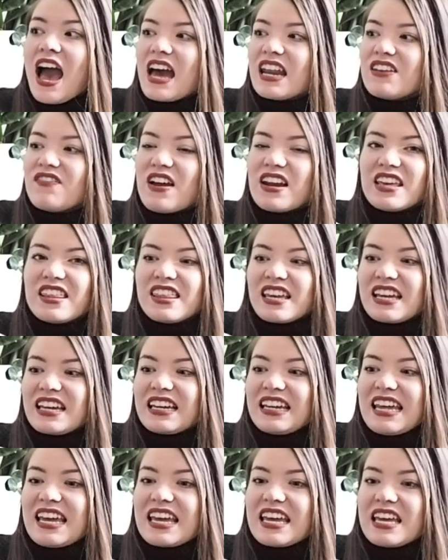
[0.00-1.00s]
And if anything
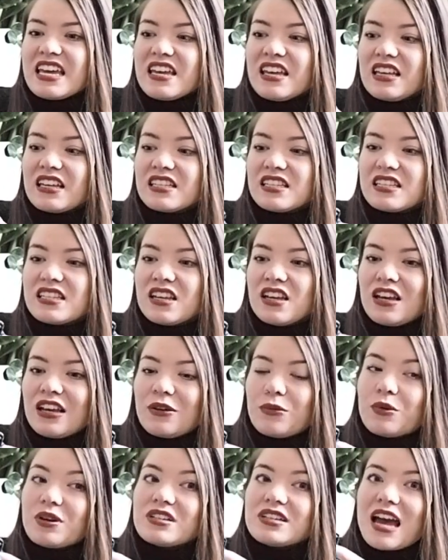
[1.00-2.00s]
leaks,
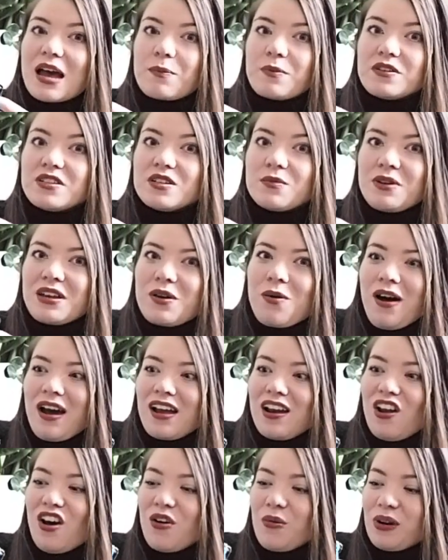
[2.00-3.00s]
which happens to me quite
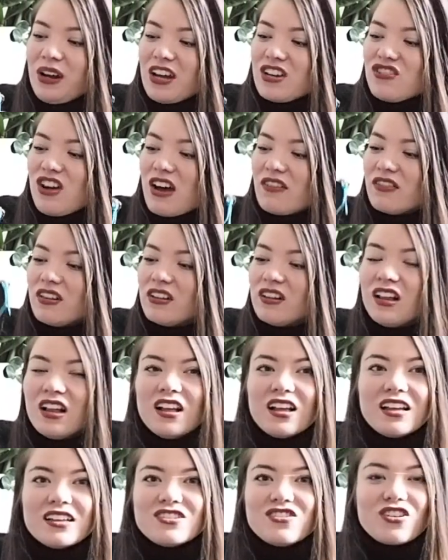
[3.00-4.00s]
a lot when I travel,
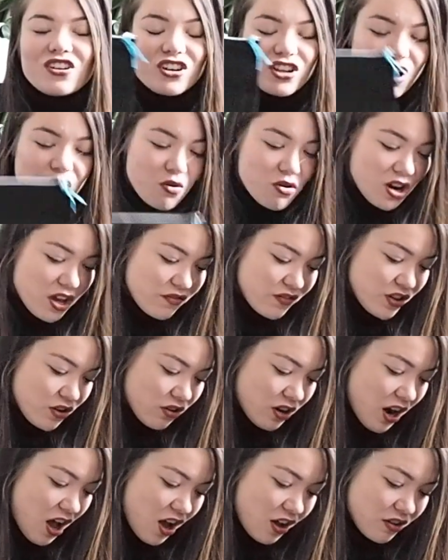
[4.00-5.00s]
it's not going to go all over your
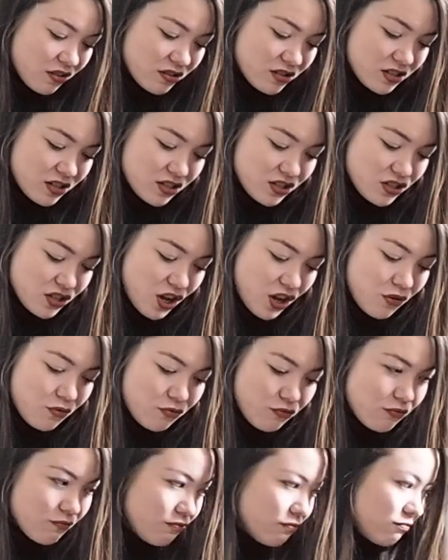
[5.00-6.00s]
clothes. So
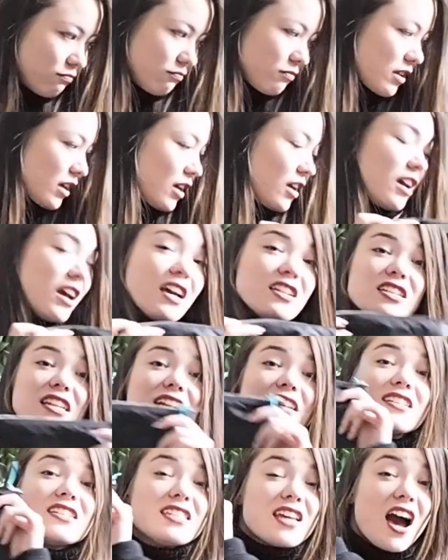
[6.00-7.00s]
as a
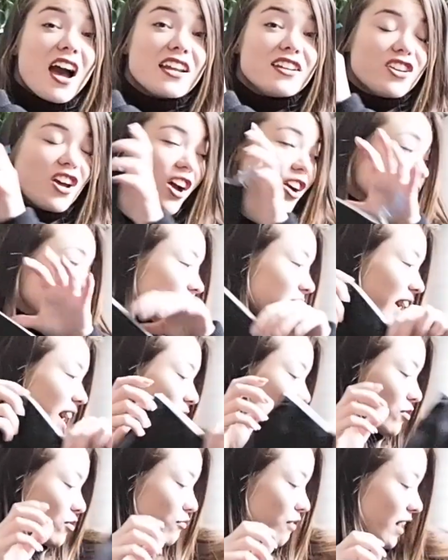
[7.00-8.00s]
little side note, they
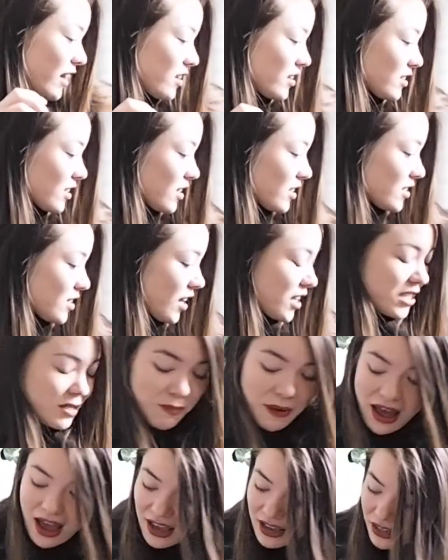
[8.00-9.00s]
have great dust
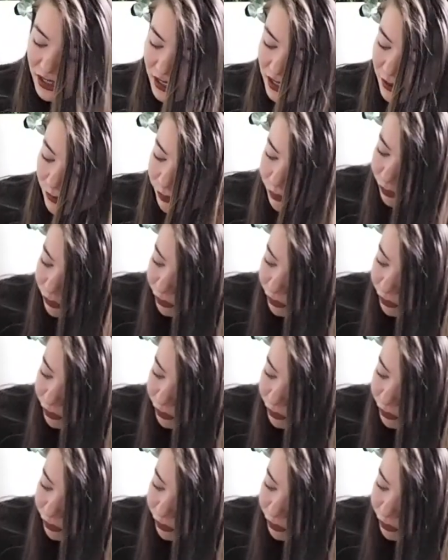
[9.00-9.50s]
bags.